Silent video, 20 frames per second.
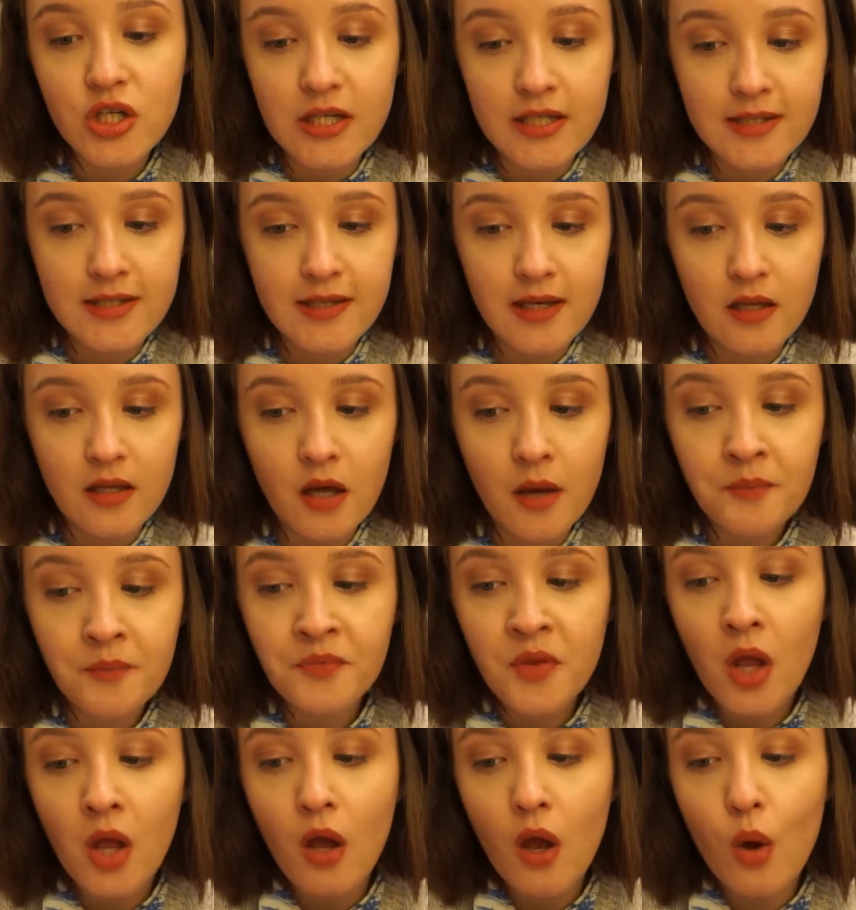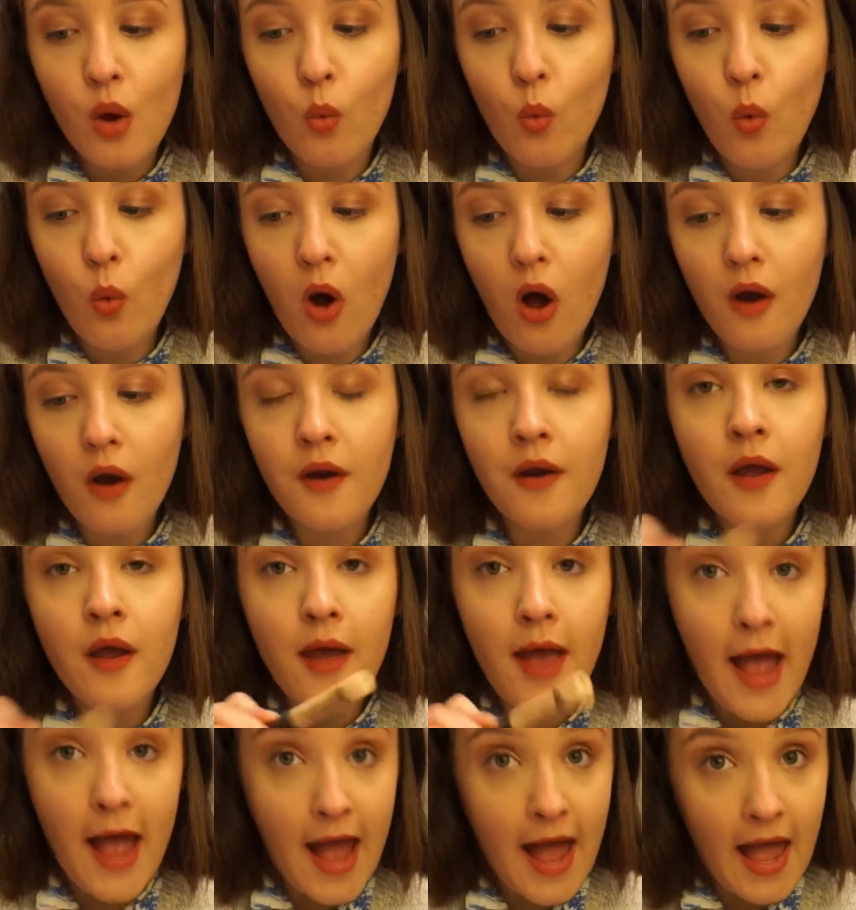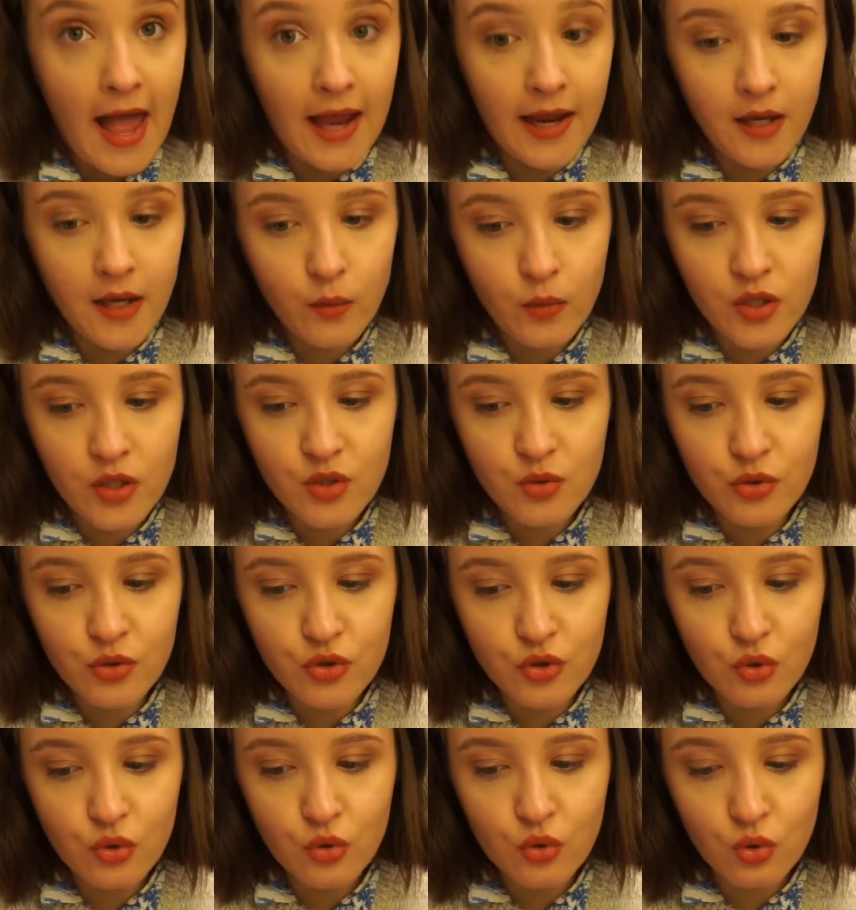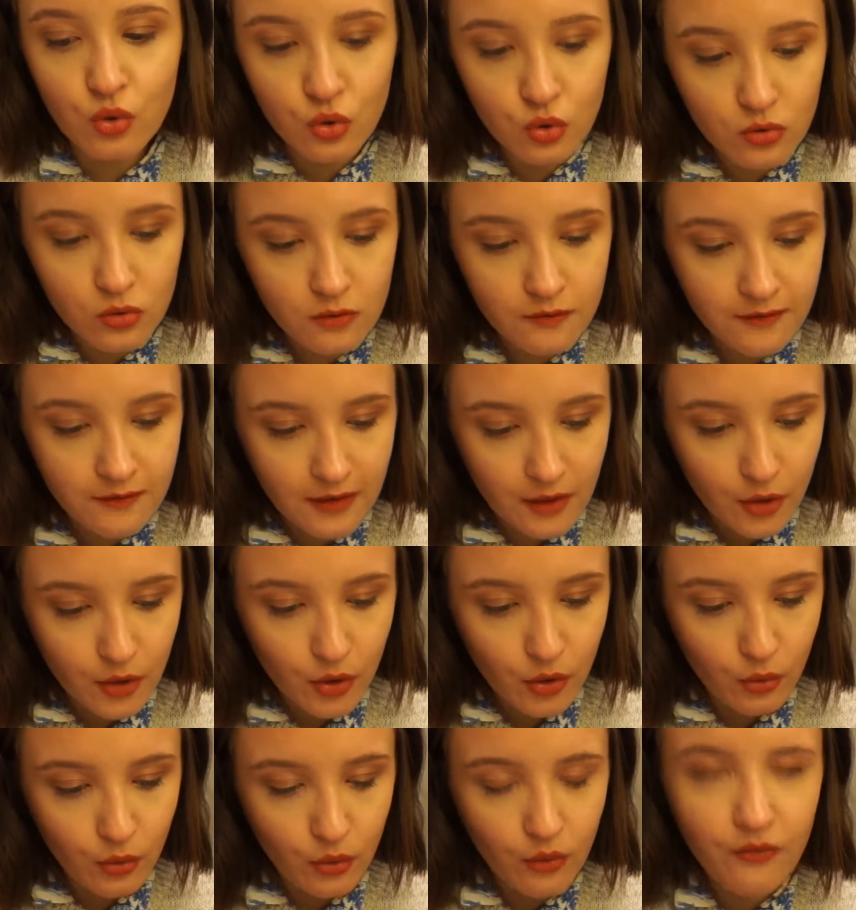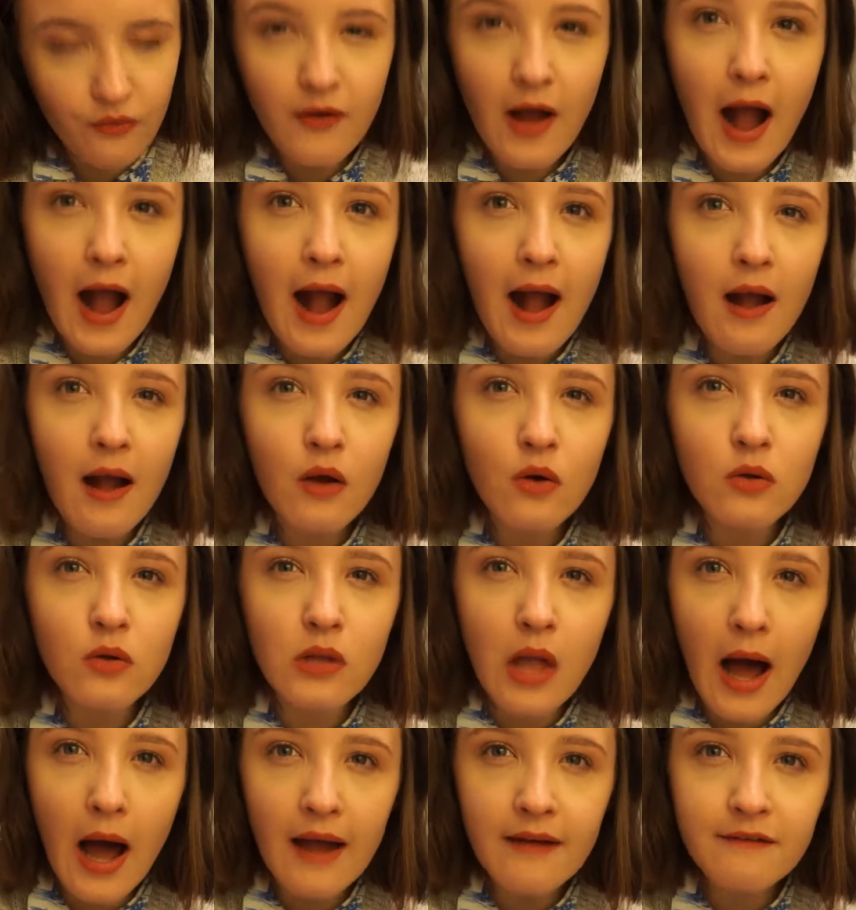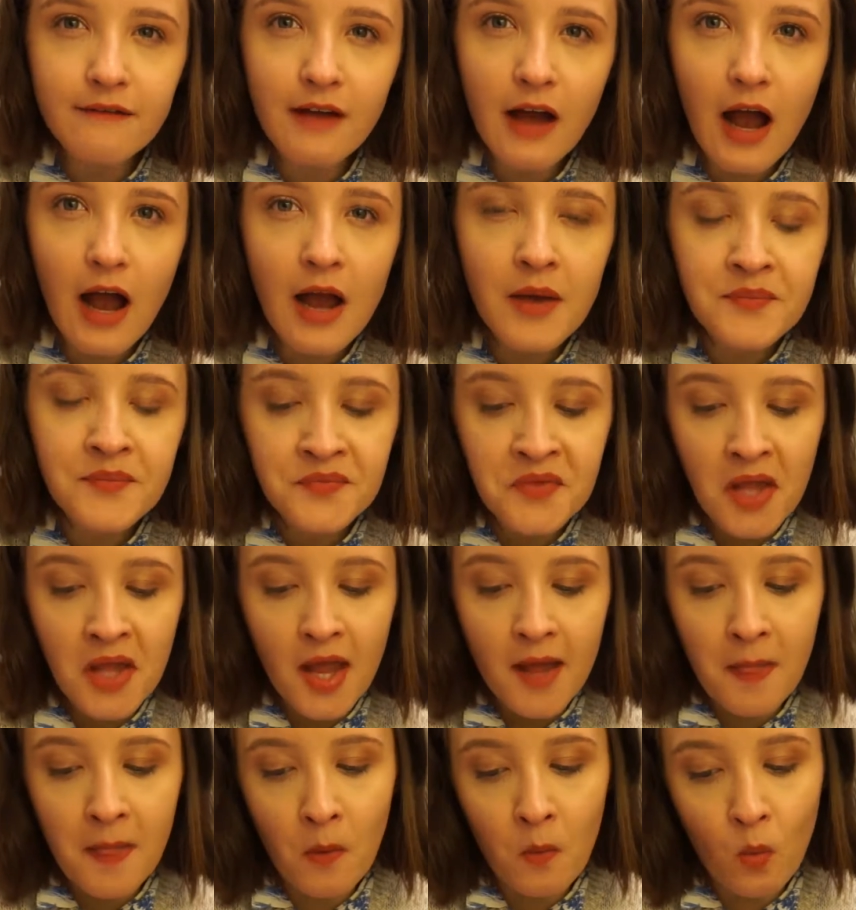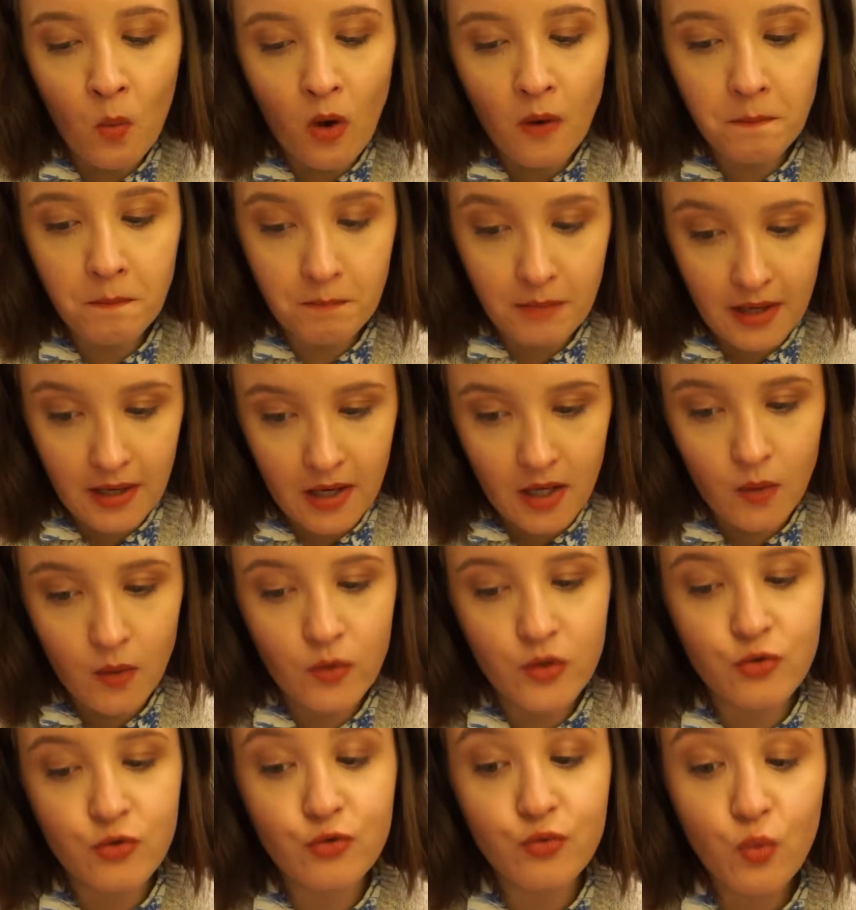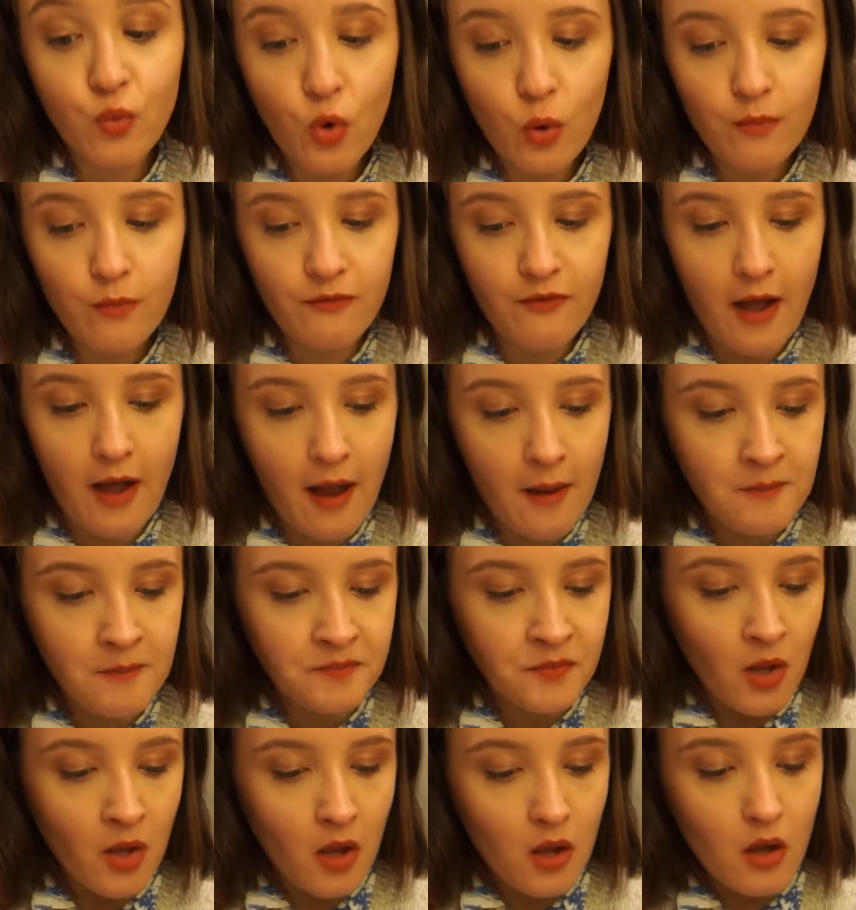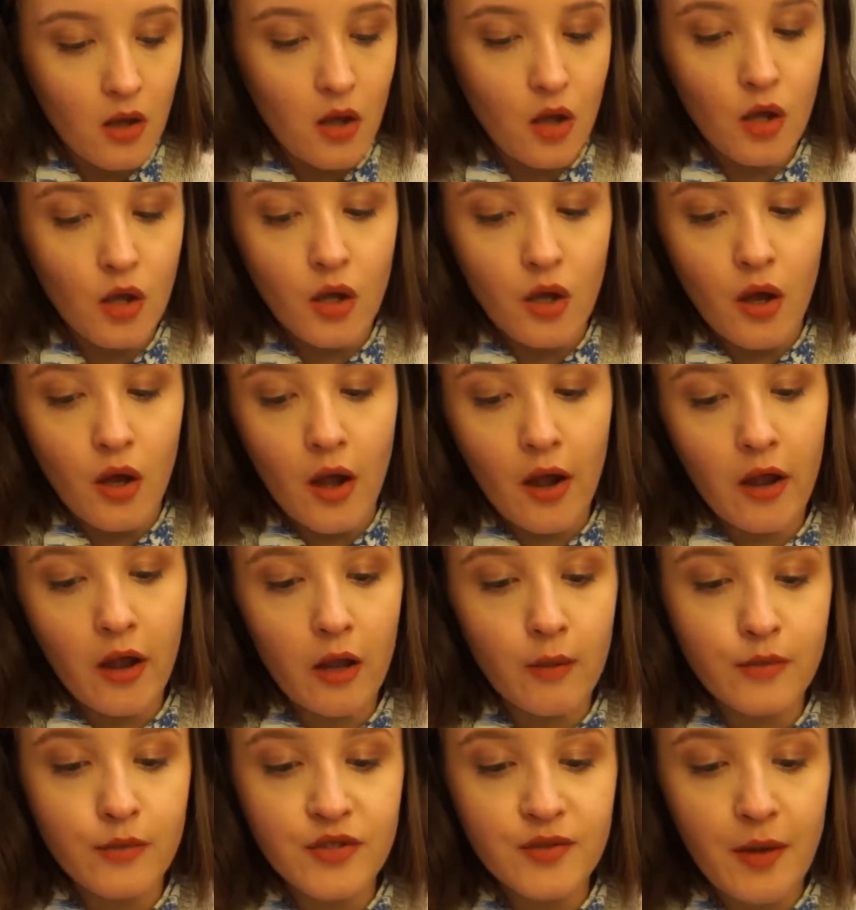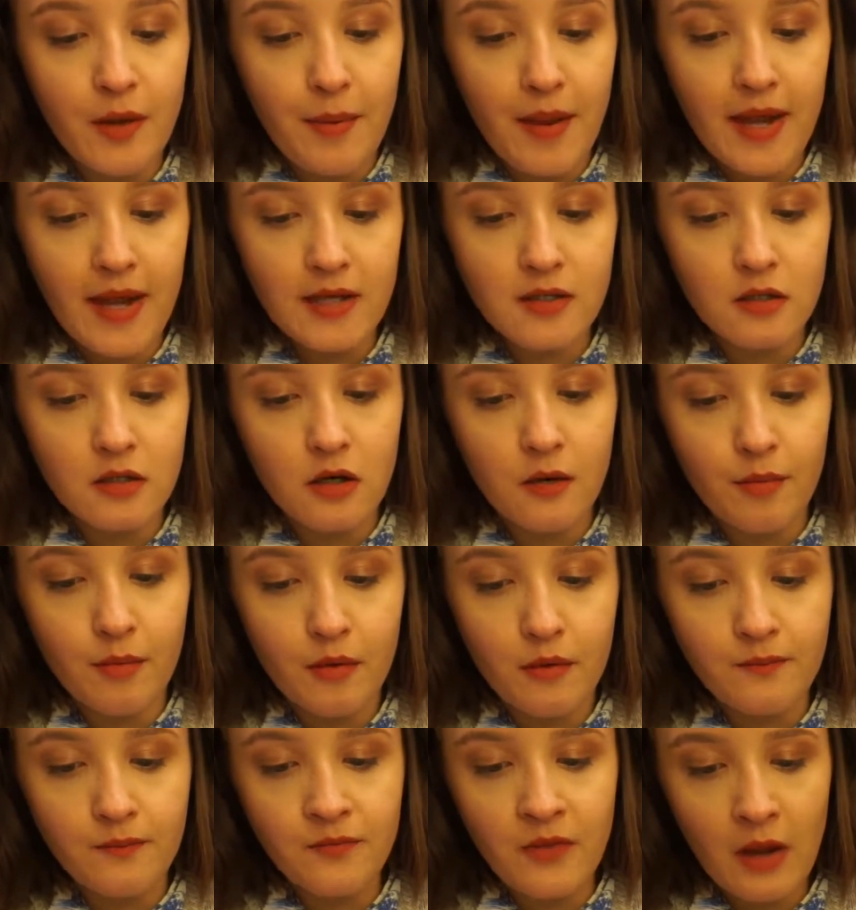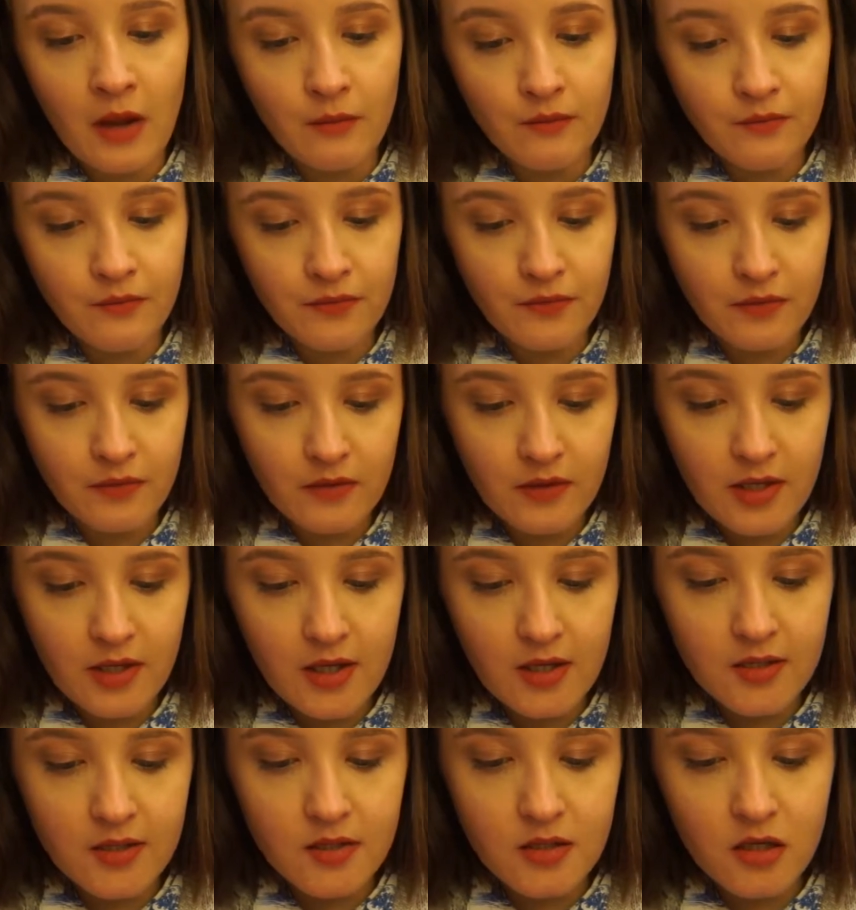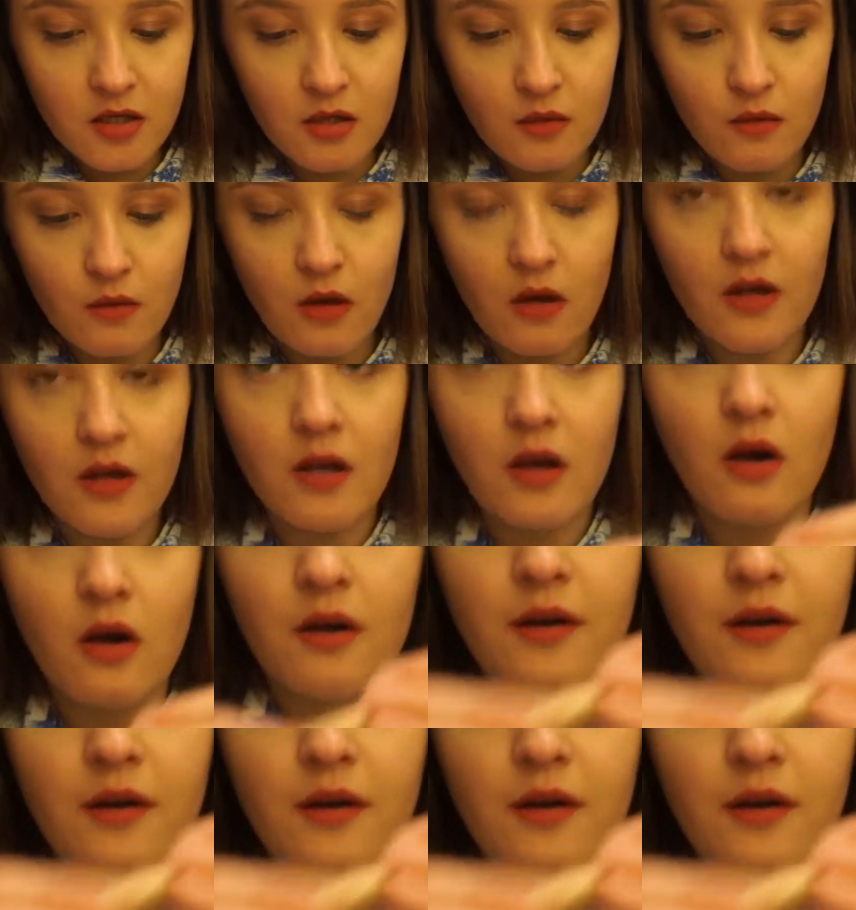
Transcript: Concealer. One A, which was Cool Fair or Light Fair, and one B, which was Warm Fair. So I picked up, now these two are